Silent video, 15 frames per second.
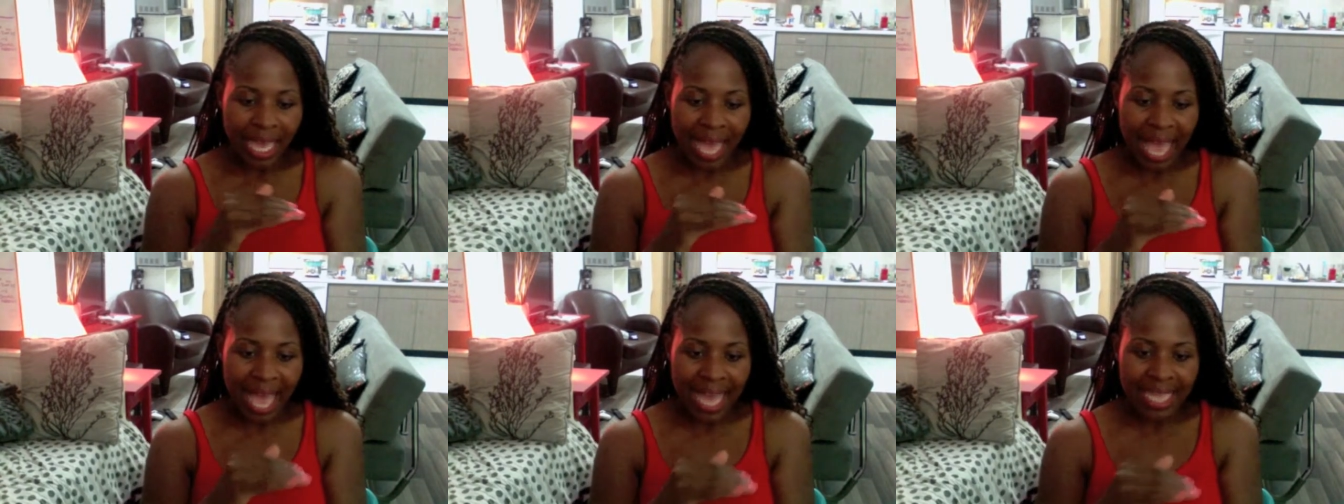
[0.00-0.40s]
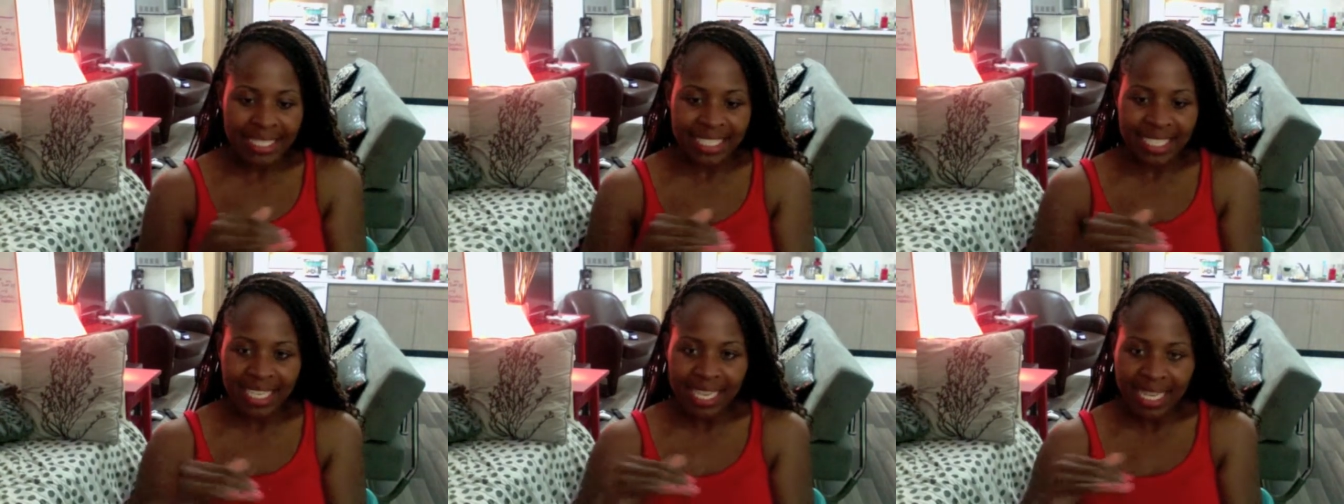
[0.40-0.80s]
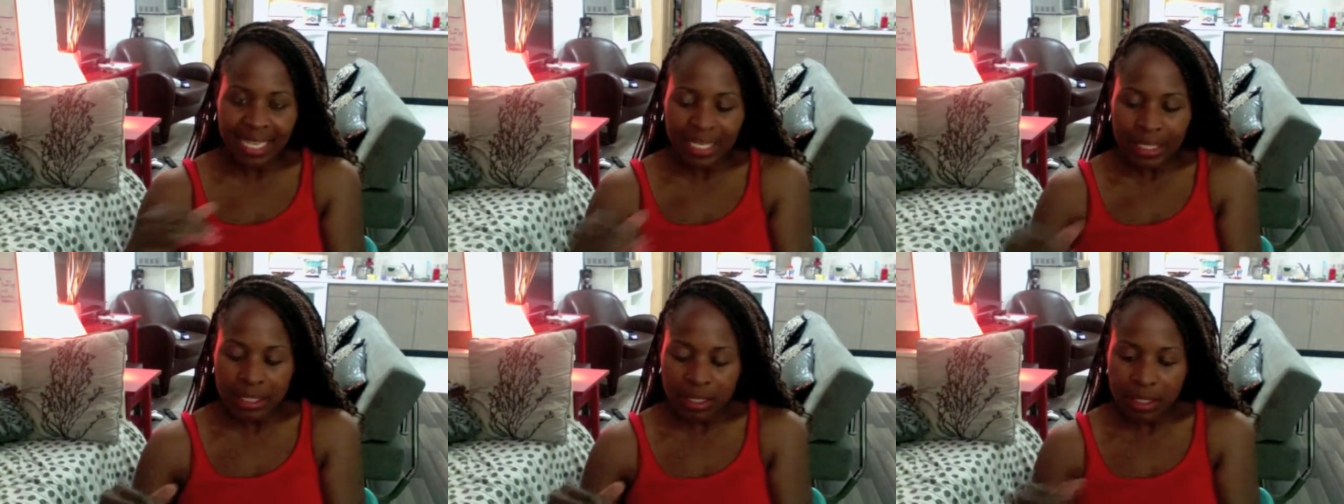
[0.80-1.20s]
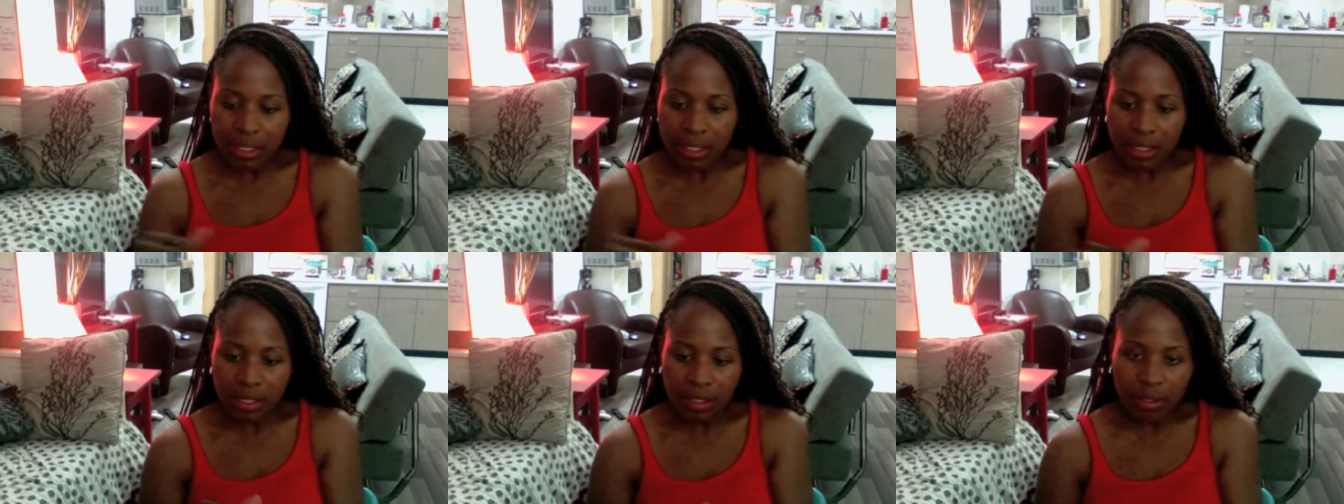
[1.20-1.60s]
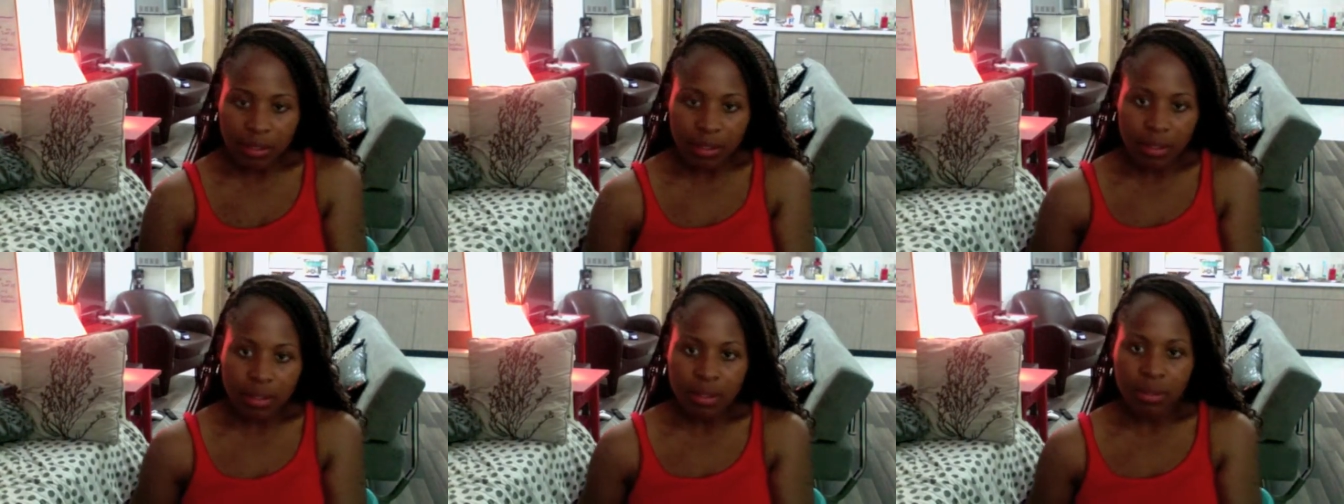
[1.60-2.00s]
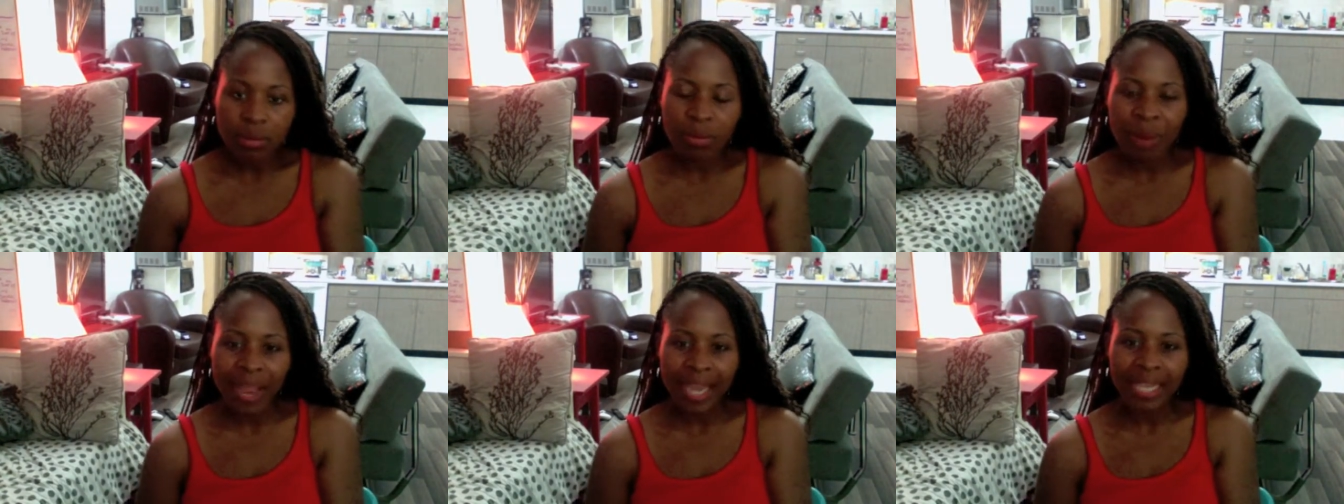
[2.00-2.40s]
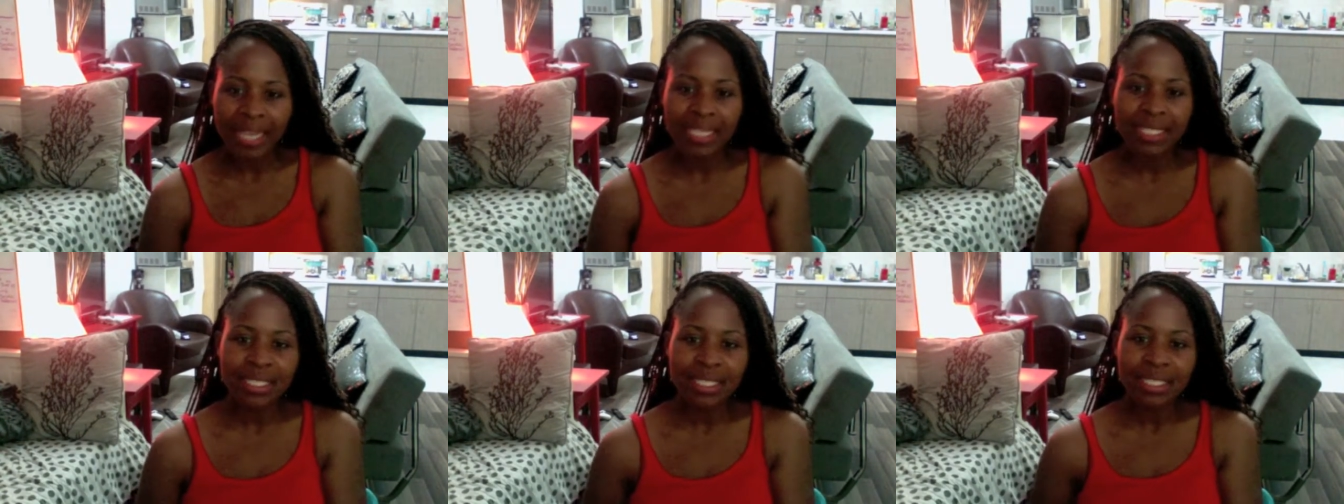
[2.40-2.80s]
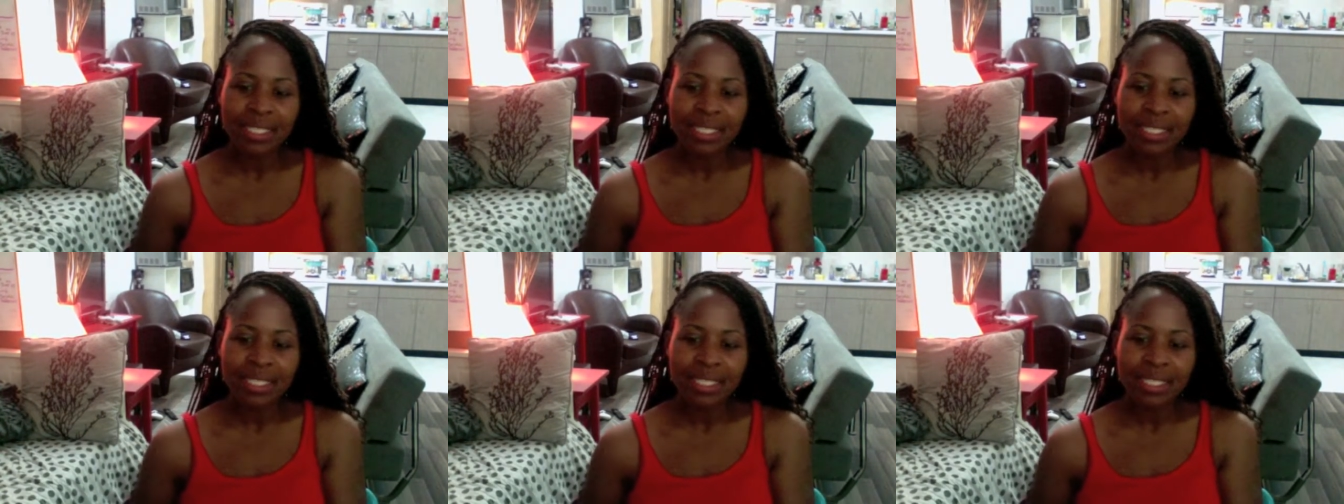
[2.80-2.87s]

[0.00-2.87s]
as it is, right?